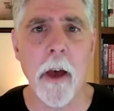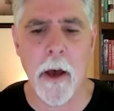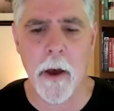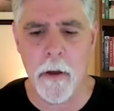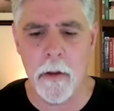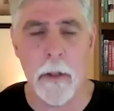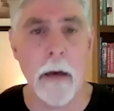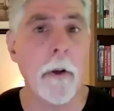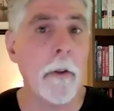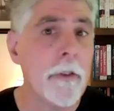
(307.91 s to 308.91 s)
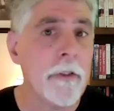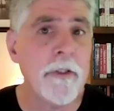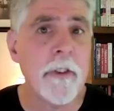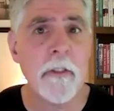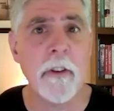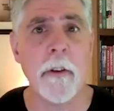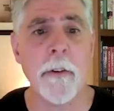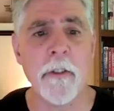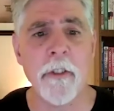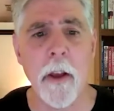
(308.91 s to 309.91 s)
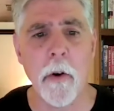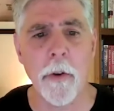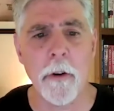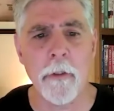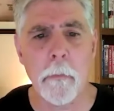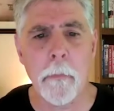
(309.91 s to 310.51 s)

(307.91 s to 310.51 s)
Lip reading: levels to different stakeholders.